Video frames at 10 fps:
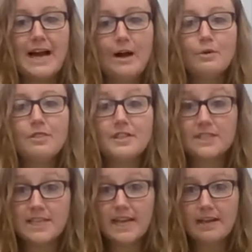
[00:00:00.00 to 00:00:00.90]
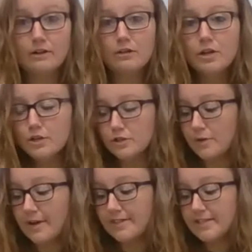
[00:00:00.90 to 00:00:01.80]
out the scale.
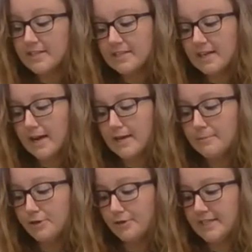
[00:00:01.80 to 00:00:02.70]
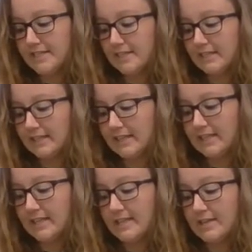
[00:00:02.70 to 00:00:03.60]
So at this time, you're going to
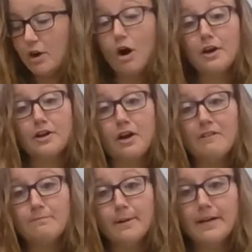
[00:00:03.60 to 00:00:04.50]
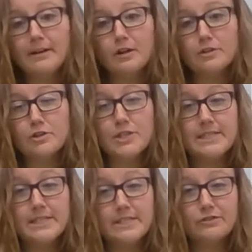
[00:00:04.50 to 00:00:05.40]
click the on and off button. It also
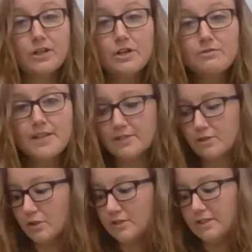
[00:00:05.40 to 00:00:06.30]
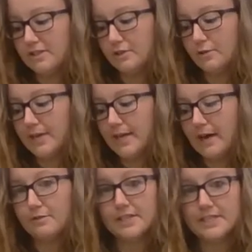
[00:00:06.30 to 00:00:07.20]
says 0. That's called zeroing
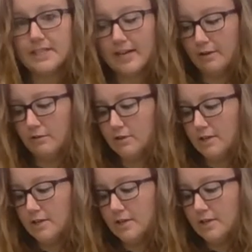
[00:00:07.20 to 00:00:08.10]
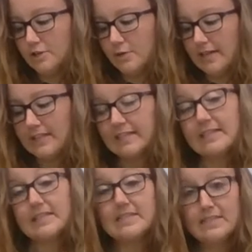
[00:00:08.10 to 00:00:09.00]
out the scale. So I
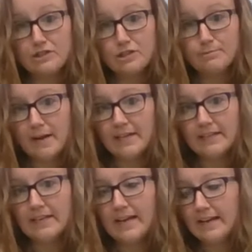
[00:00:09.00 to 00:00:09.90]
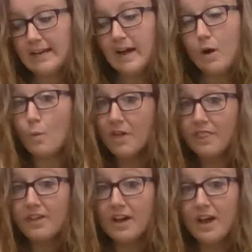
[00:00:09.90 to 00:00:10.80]
clicked the 0 button, and now
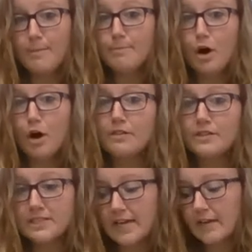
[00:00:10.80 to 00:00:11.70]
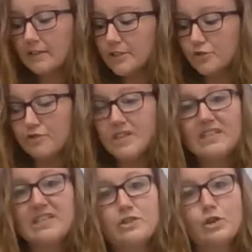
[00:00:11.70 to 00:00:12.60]
with the cup on the scale, it's
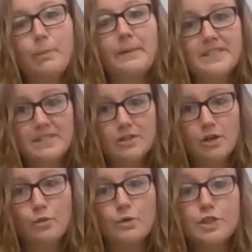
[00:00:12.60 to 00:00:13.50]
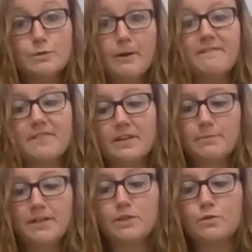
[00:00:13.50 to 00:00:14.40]
reading 0.0, which is perfect
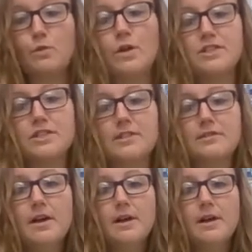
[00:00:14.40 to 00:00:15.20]
because we want to